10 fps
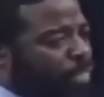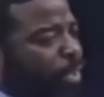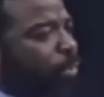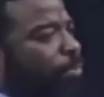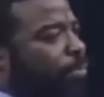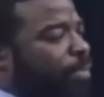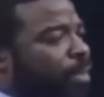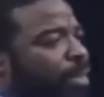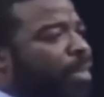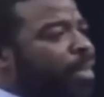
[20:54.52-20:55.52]
with you
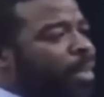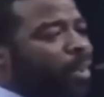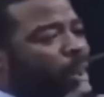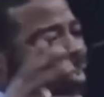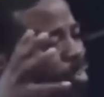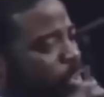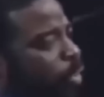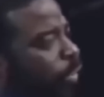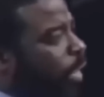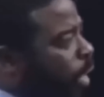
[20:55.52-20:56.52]
called
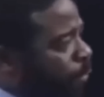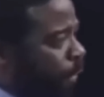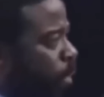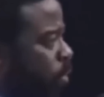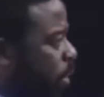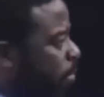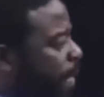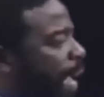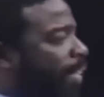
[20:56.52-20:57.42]
Choosing Your Future. In